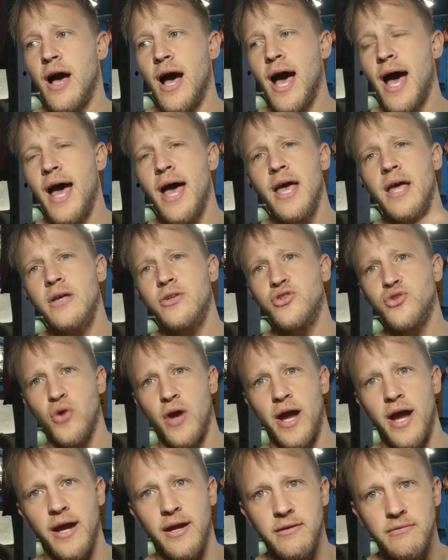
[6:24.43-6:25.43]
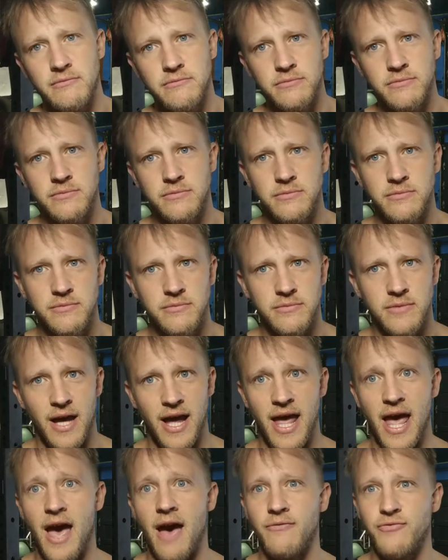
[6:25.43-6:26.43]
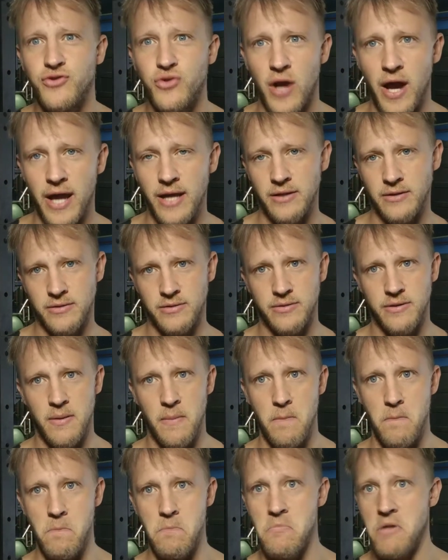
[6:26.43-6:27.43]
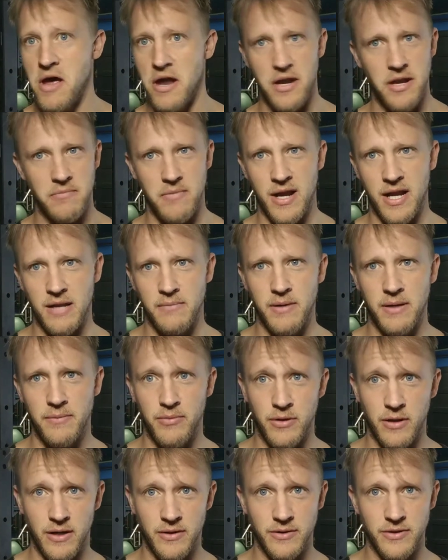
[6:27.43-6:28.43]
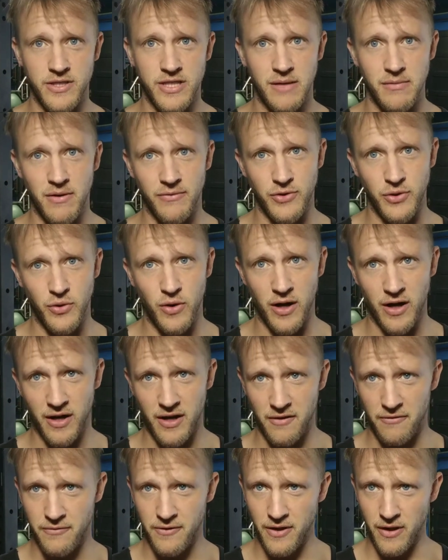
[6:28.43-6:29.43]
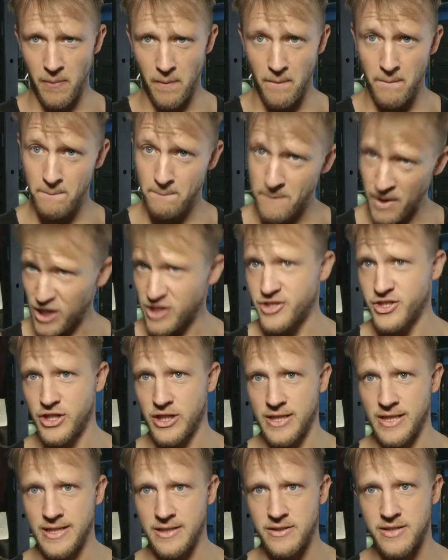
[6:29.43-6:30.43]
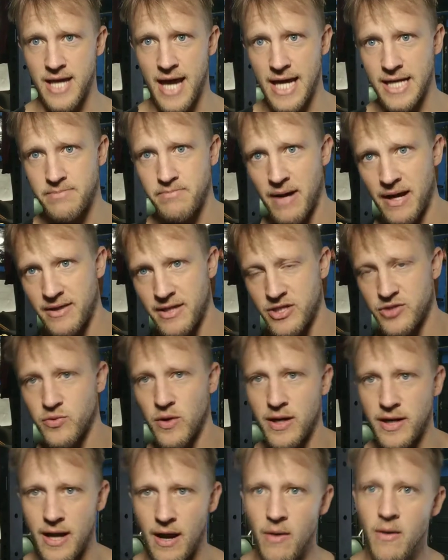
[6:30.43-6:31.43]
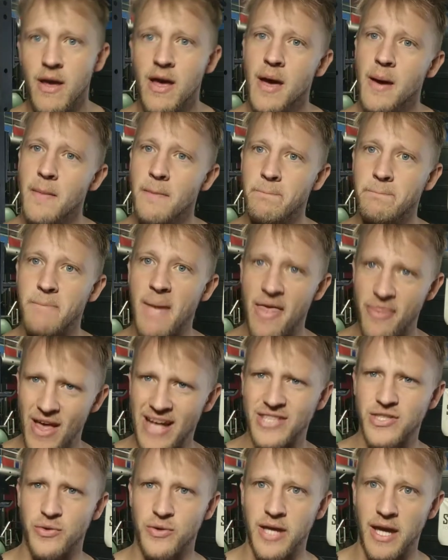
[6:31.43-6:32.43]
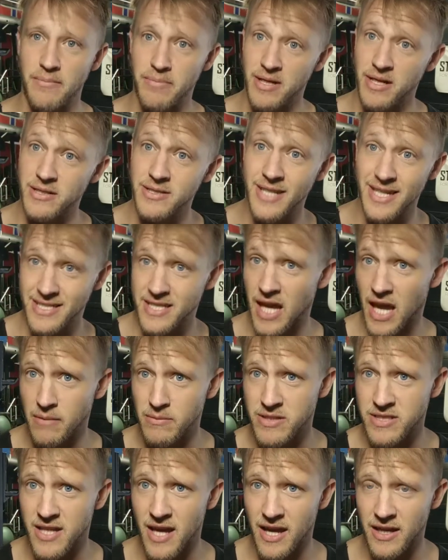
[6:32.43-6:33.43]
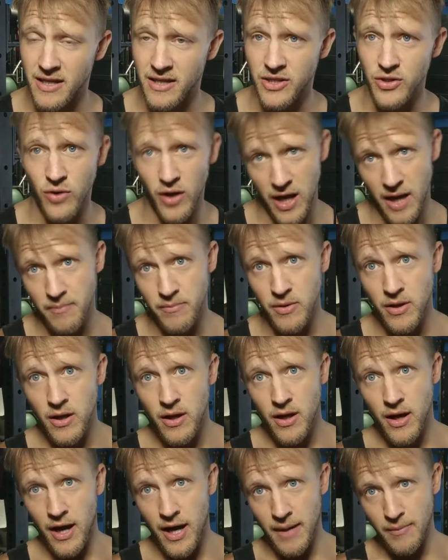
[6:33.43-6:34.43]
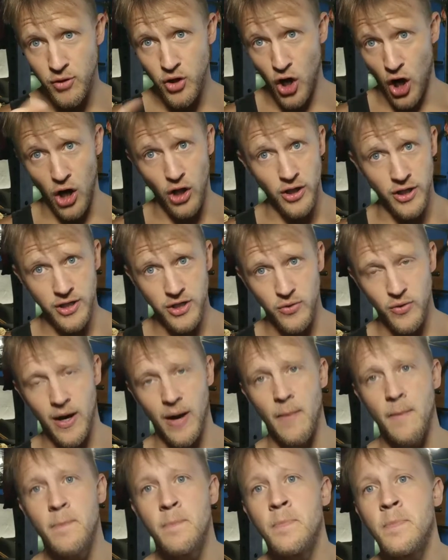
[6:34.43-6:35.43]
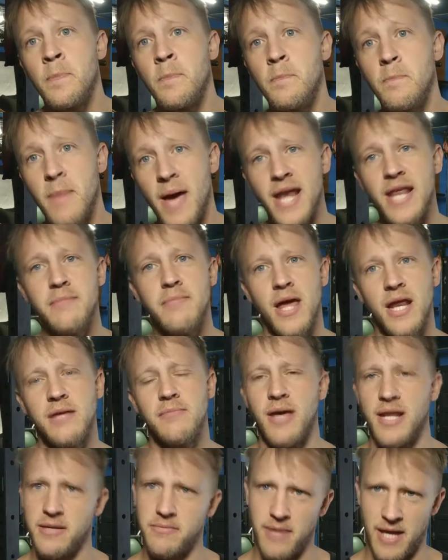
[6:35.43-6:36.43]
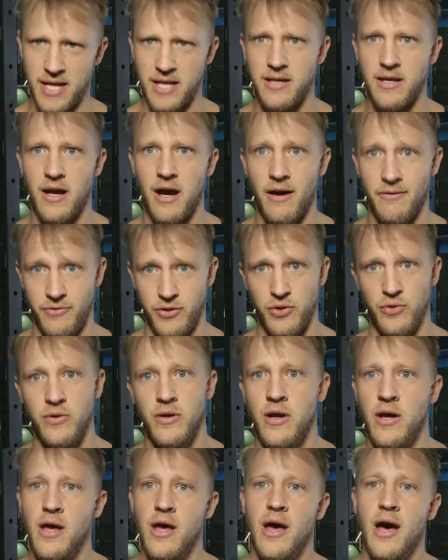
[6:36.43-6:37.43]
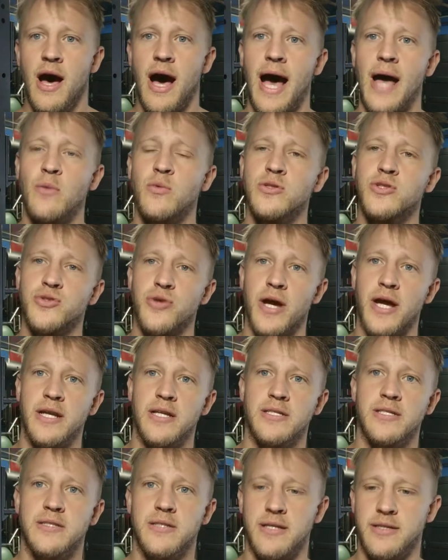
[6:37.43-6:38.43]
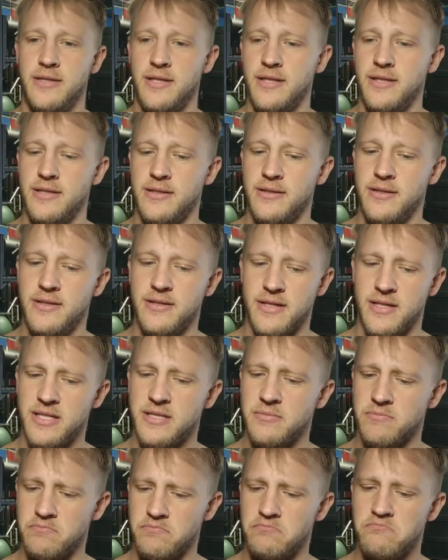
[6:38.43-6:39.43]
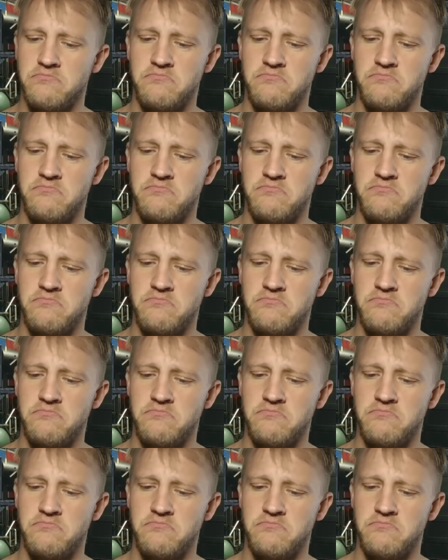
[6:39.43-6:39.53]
I train, I have trained many, many people, and some of you are going to feel personally attacked by this right now, and that's okay because yes, I am attacking you. I am, I am calling you out. Many, many, many, many of you, I will train us, and, and it's.